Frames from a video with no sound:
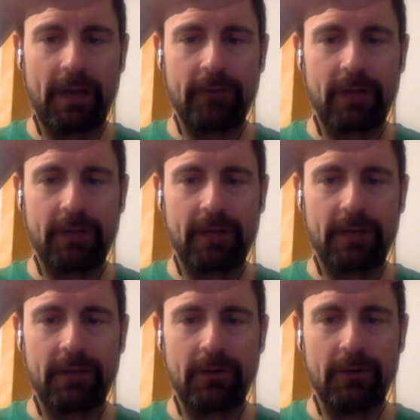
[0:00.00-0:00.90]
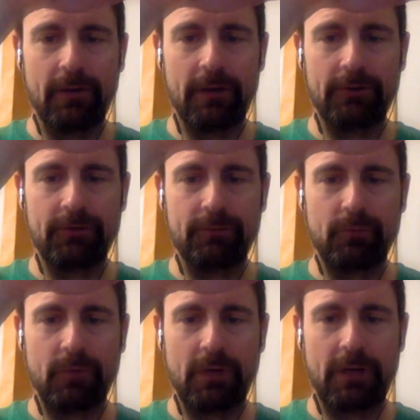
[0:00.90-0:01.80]
and I've got that here
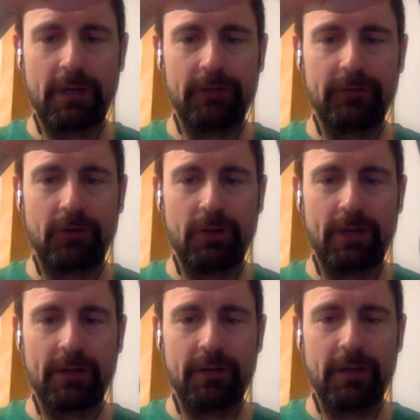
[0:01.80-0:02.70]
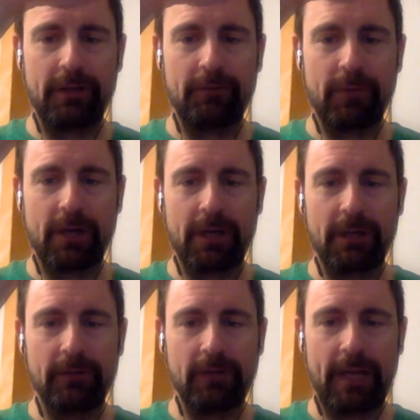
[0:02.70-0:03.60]
just installed onto the end of
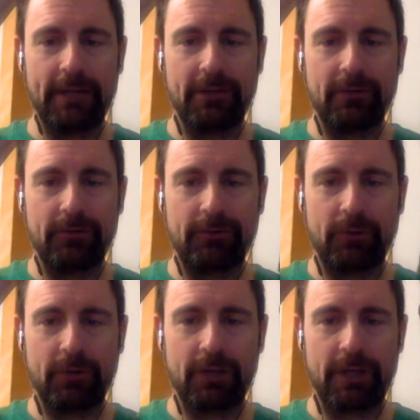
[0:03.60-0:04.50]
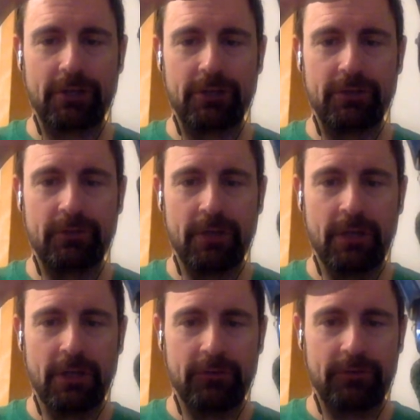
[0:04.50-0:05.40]
my lanyard sewn connection.
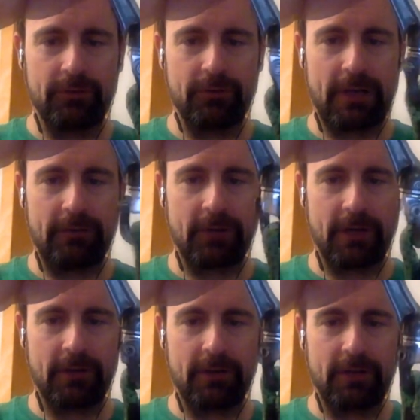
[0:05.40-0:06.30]
So now I've got a